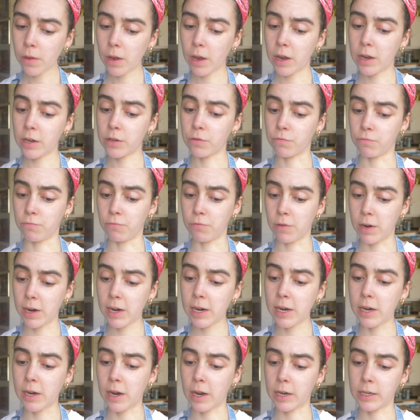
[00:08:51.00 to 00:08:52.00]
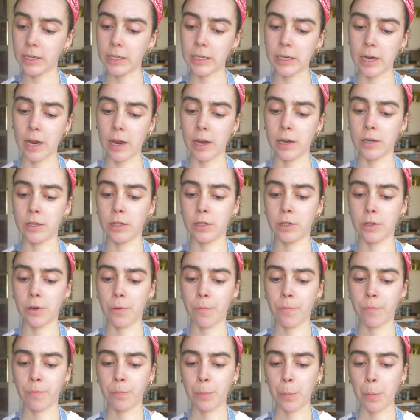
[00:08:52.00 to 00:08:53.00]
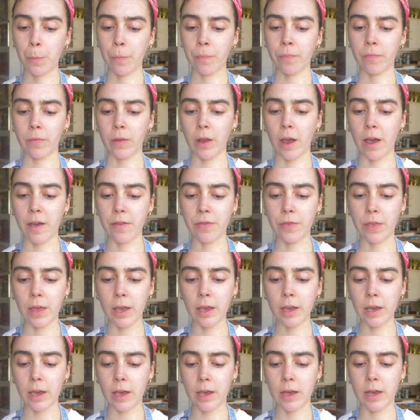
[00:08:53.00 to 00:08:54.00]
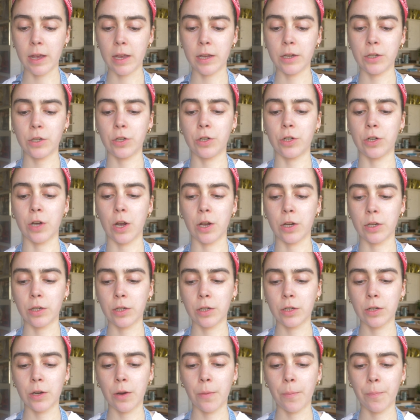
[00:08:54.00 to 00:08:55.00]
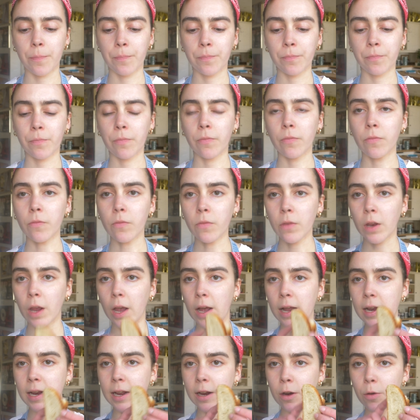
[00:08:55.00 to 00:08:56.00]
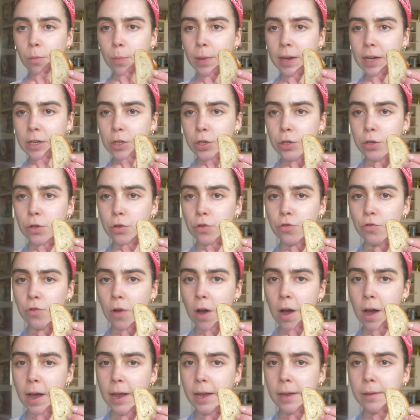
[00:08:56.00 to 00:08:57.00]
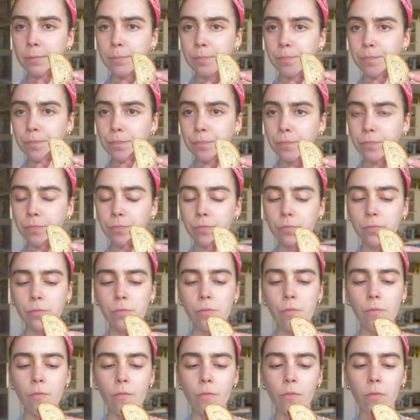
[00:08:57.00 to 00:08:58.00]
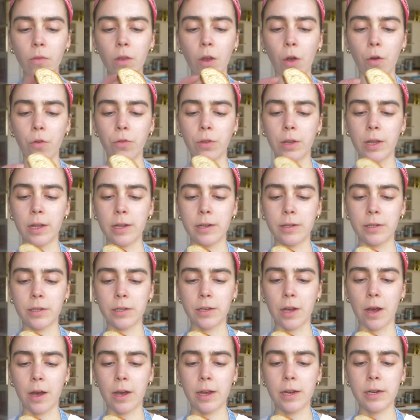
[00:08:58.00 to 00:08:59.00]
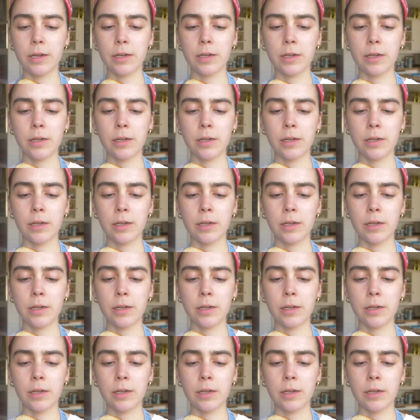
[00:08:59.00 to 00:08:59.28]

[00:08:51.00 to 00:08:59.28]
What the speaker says: It's really nice taste. I think it is just a little bit too dry on the inside,